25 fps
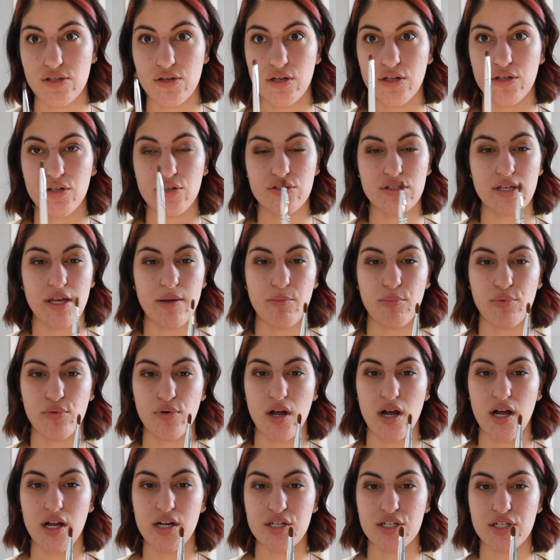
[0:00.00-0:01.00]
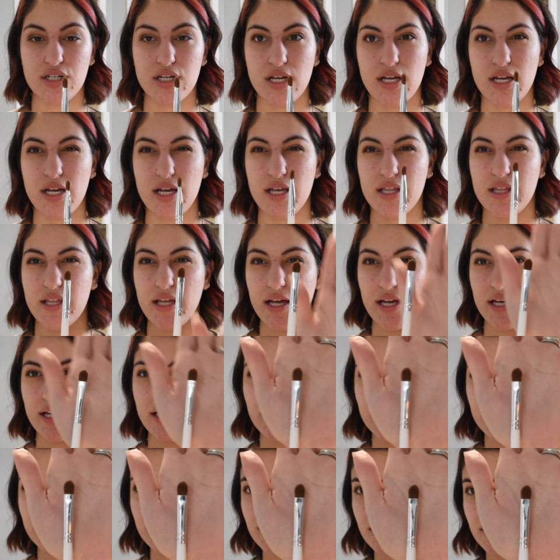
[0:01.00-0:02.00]
you can use a brush that
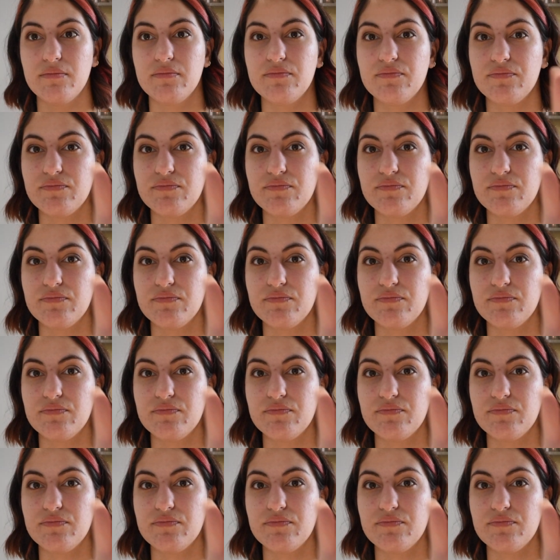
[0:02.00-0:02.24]
is